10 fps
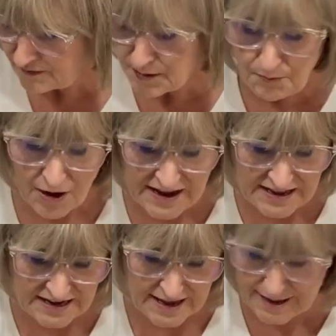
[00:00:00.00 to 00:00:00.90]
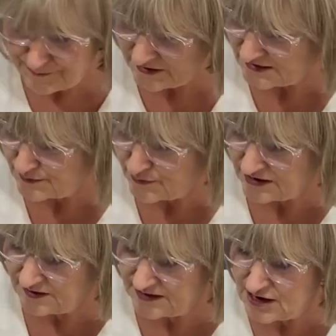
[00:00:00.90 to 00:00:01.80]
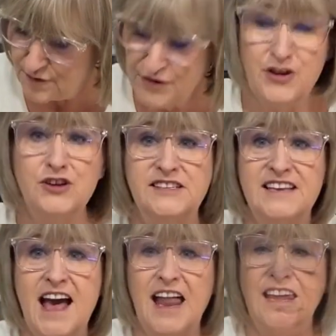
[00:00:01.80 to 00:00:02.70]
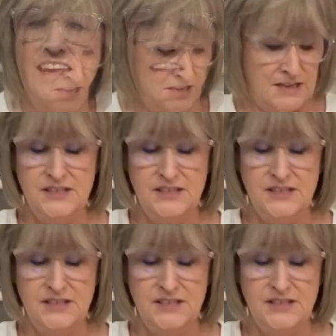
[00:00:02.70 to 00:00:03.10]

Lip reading: break it up and sprinkle it over your salad.